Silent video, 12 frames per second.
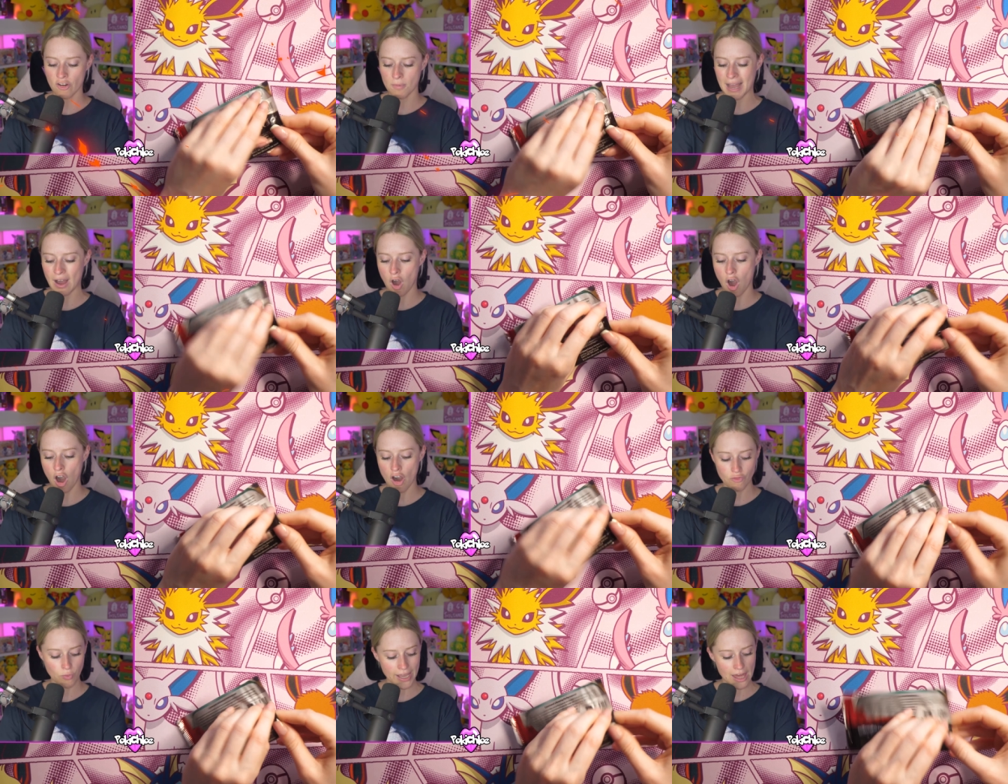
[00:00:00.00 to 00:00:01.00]
about
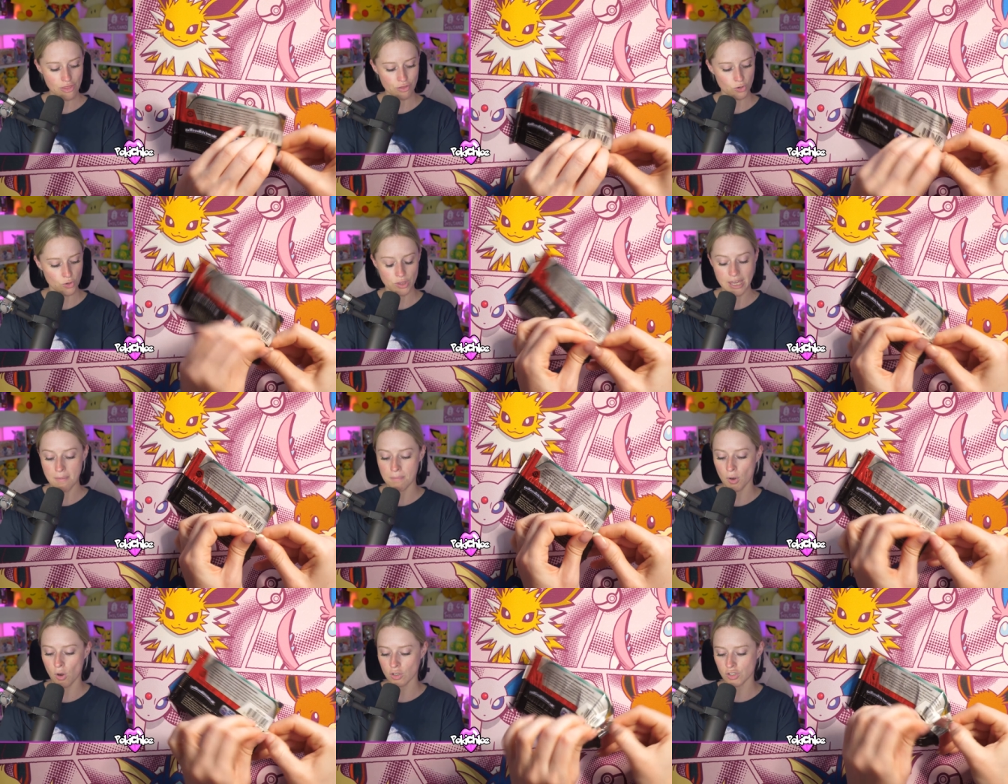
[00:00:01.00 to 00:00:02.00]
halfway through the
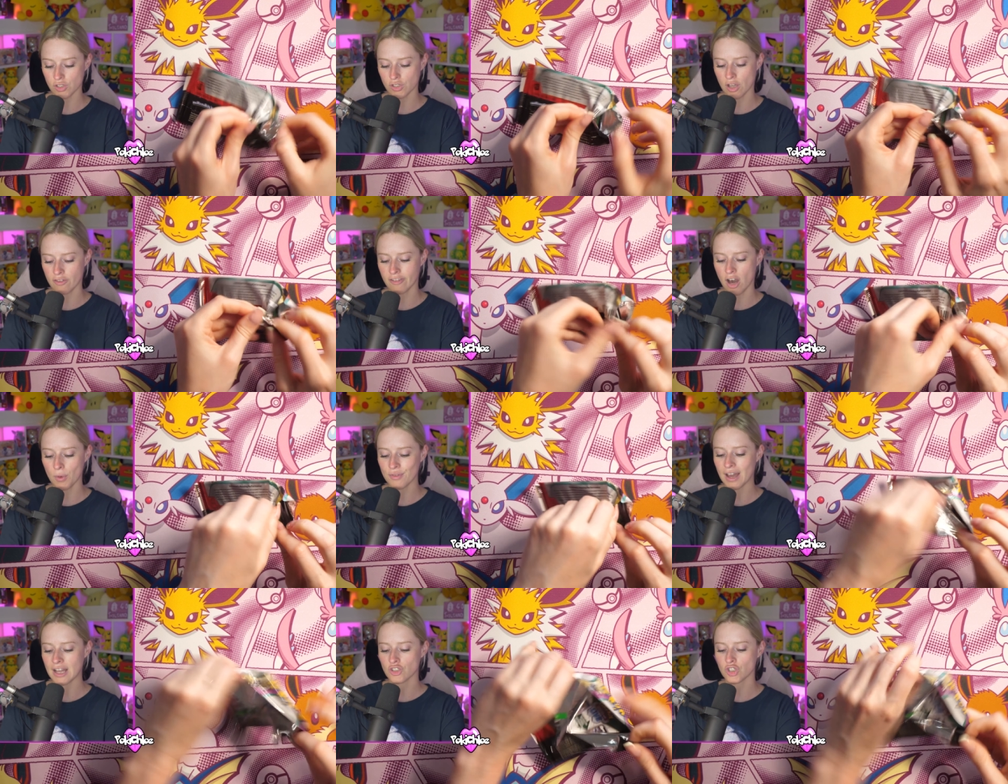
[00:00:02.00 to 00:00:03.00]
box so far.
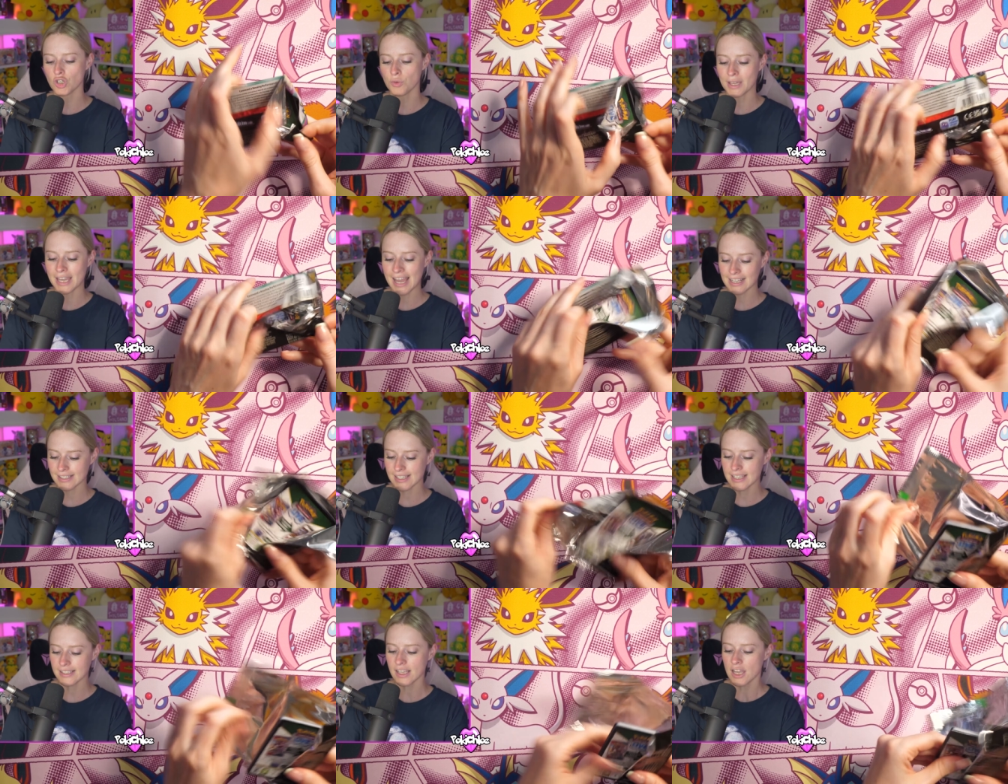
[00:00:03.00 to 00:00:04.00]
We've had two
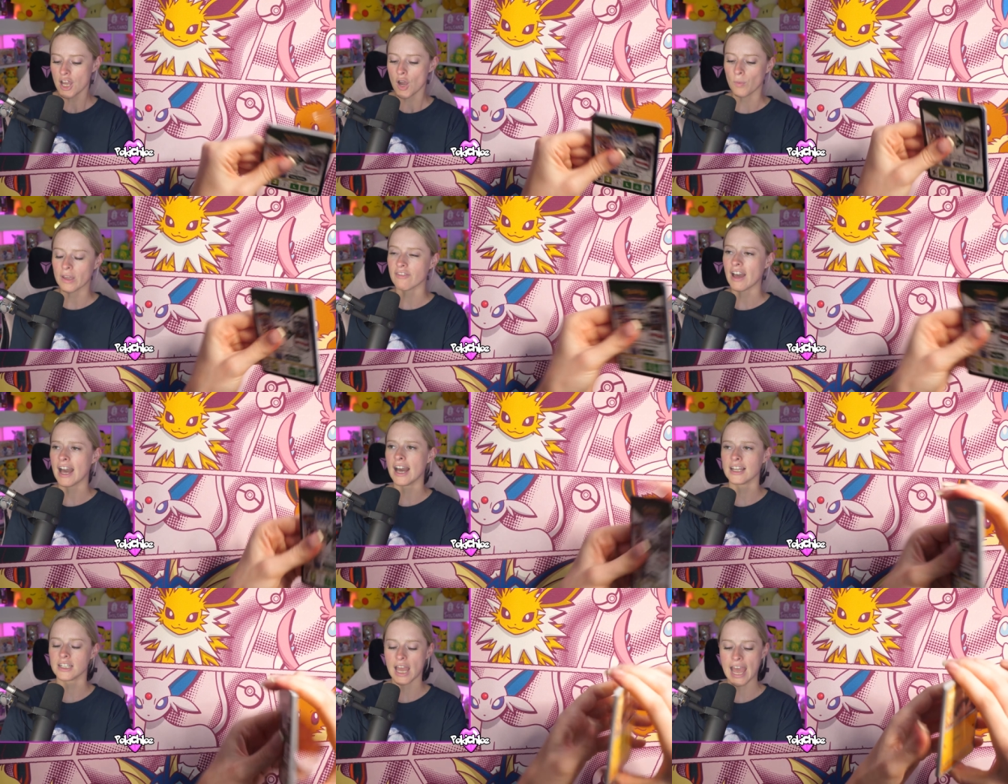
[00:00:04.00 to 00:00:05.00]
EXs. We've
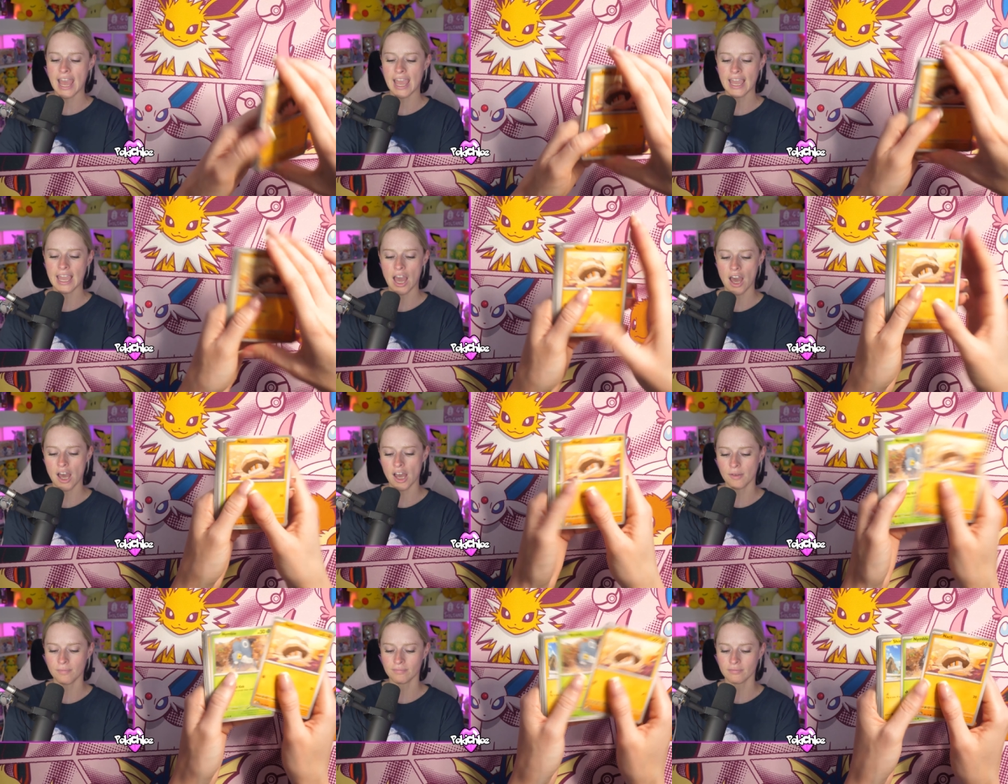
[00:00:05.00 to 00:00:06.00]
had a
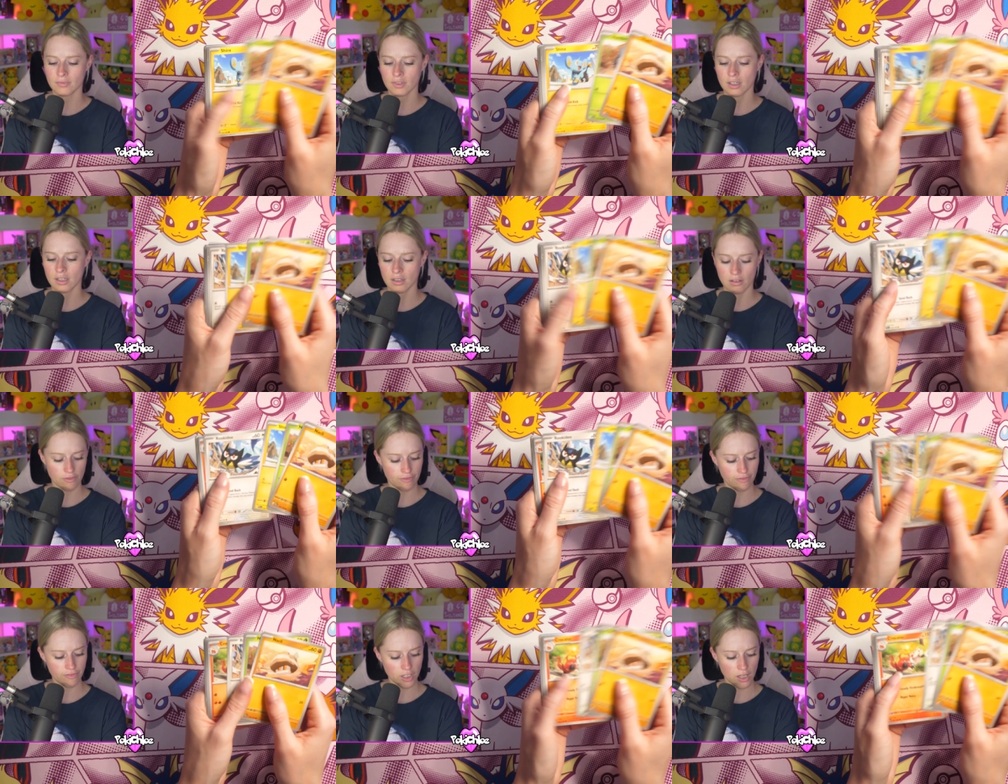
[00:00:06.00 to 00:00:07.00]

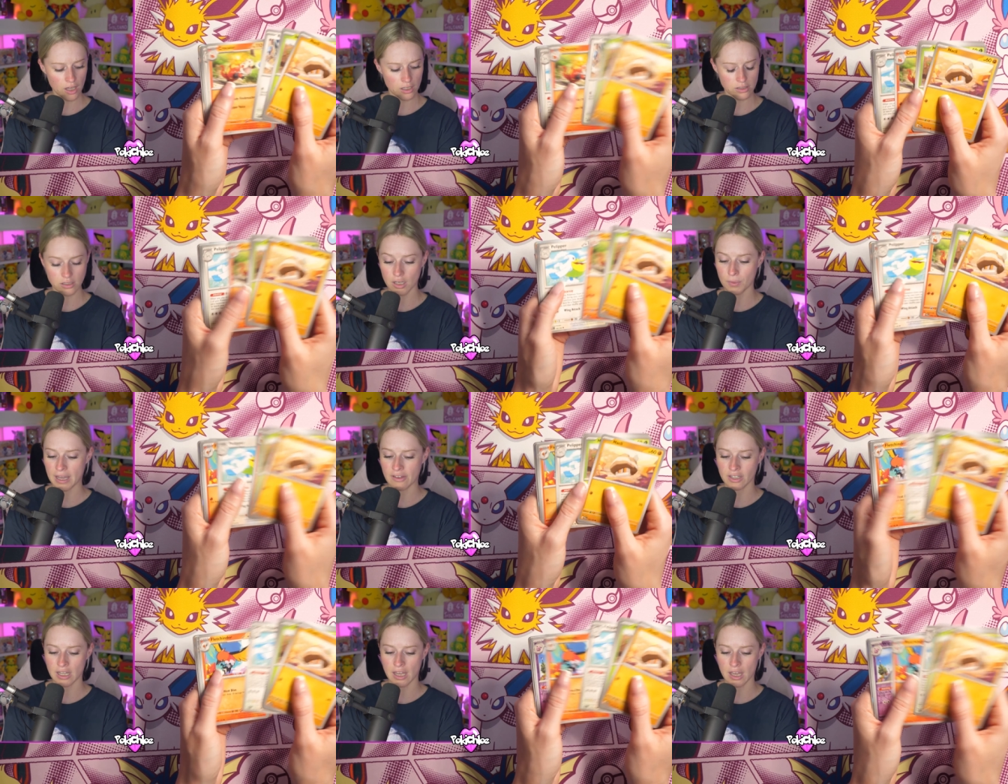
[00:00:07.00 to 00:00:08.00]
full art. No, we
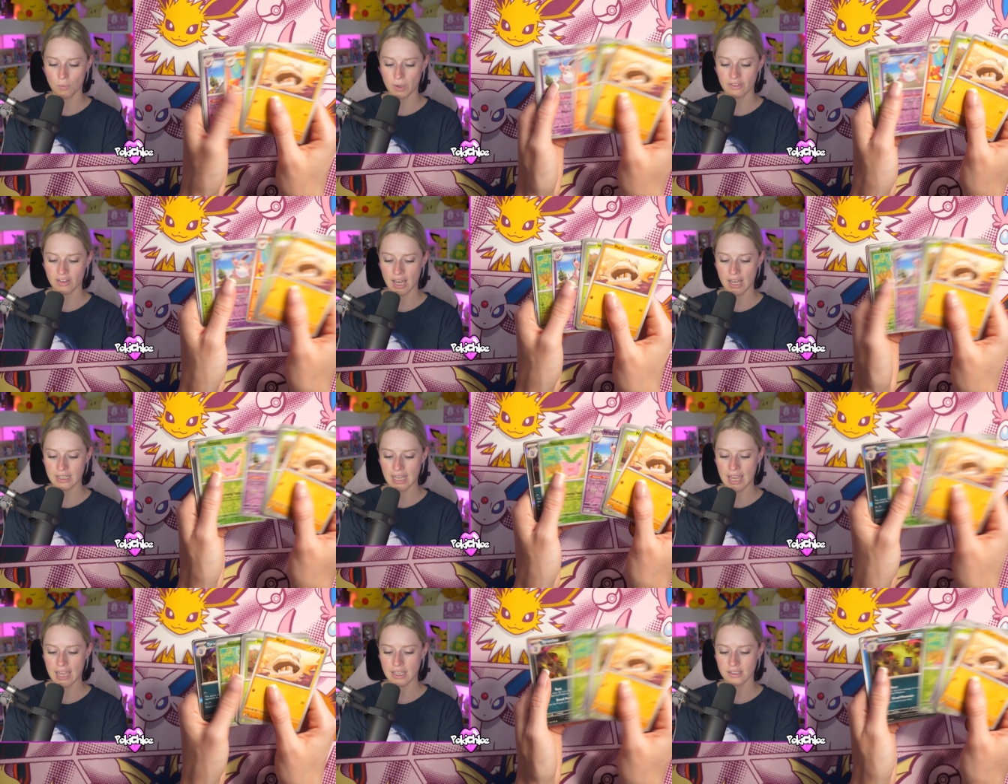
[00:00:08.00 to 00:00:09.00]
haven't. We've had
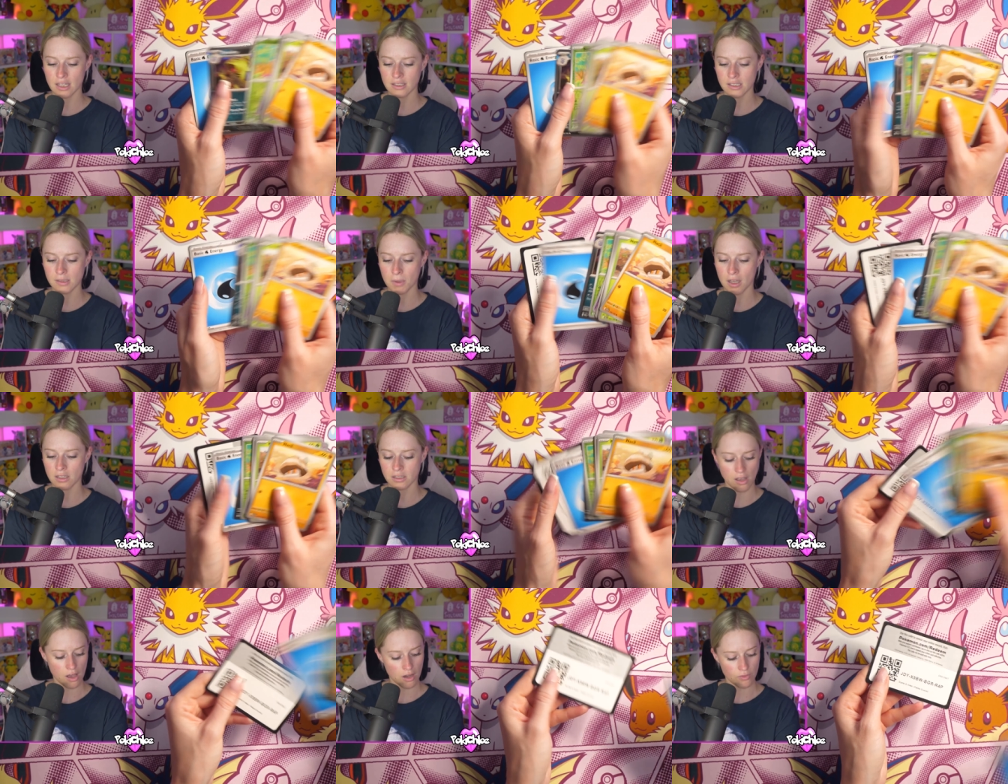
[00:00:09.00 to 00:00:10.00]
a Dunsparce
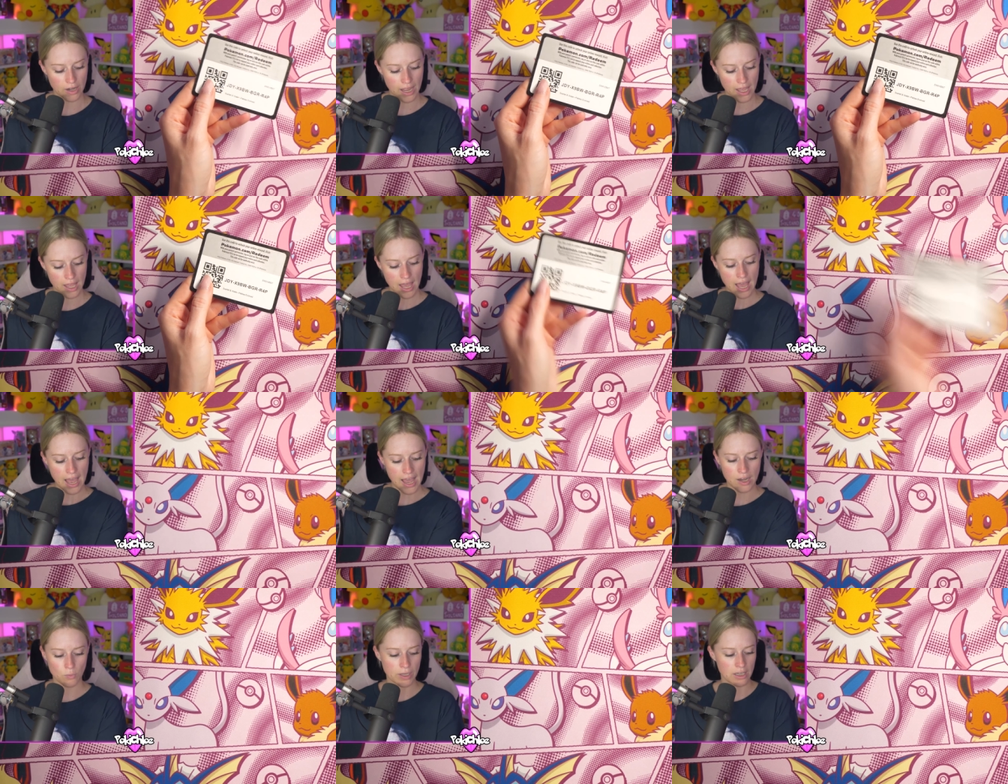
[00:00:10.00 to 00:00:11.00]
art rare,
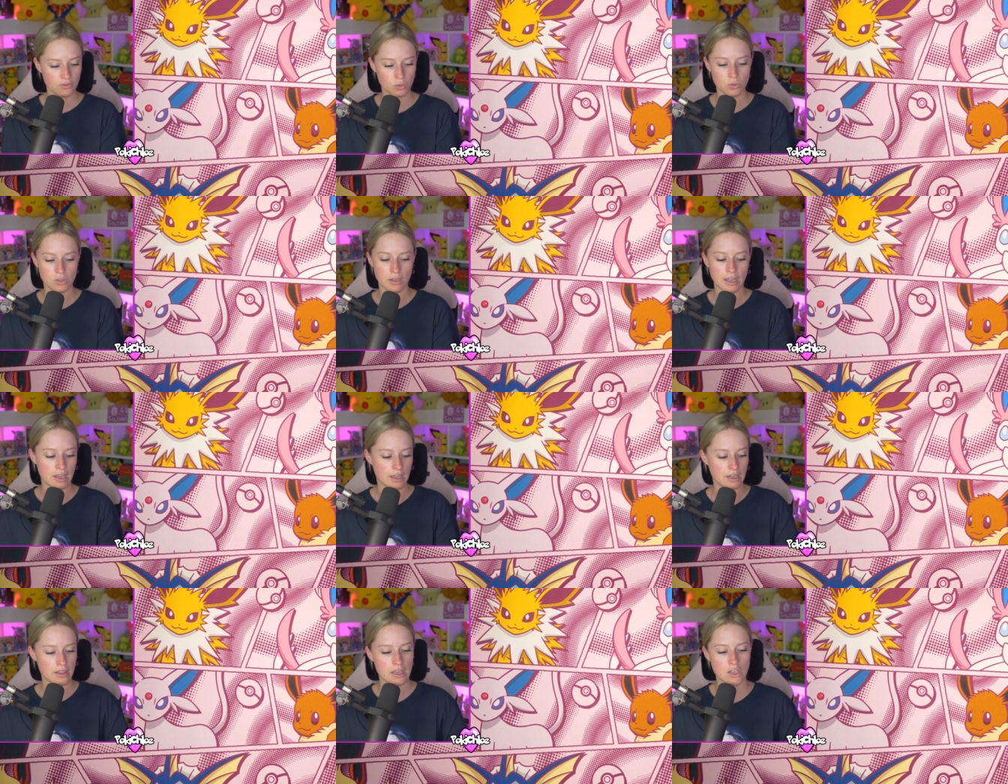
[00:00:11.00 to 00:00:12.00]
and we have also
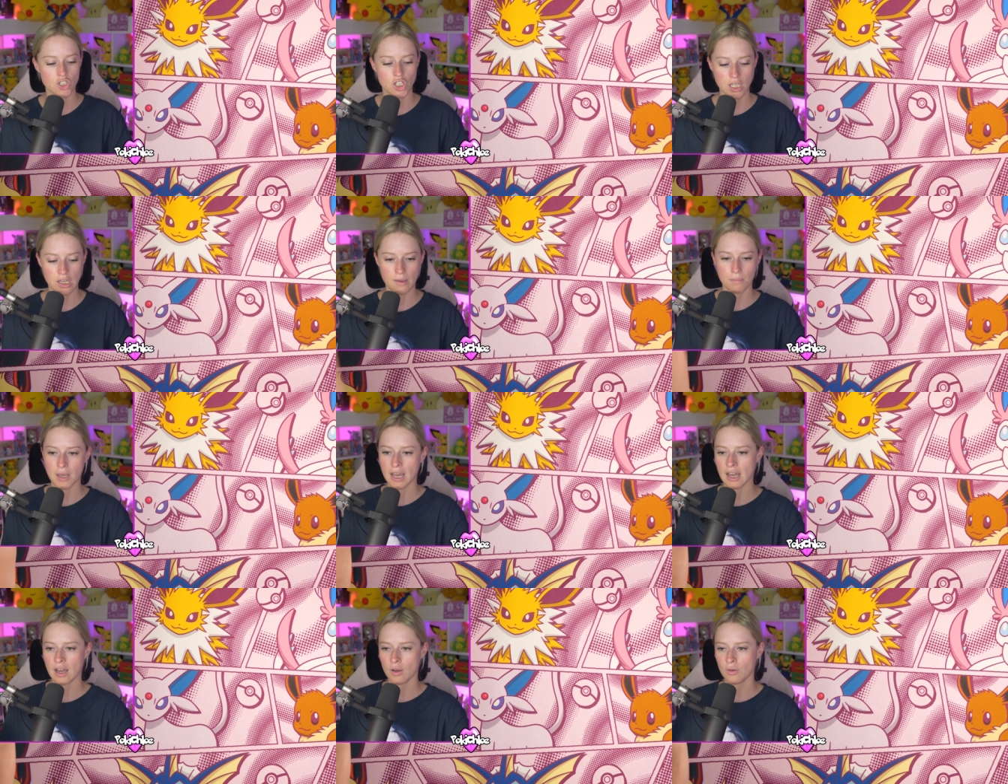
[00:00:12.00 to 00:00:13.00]
had the Chien
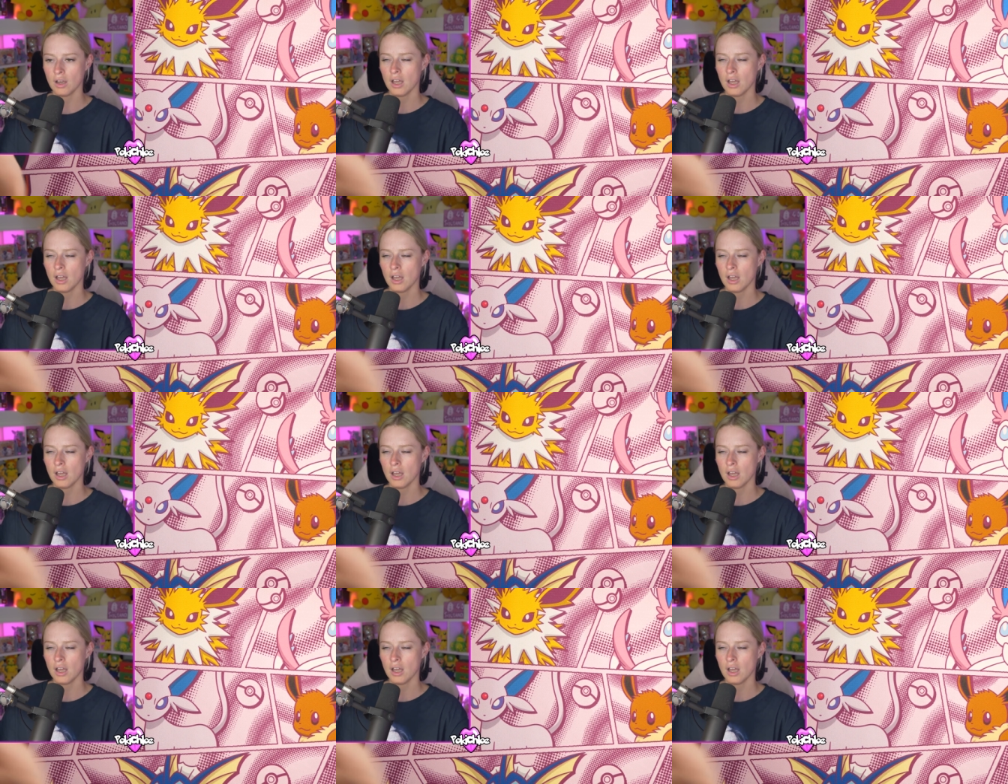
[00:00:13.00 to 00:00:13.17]
Pao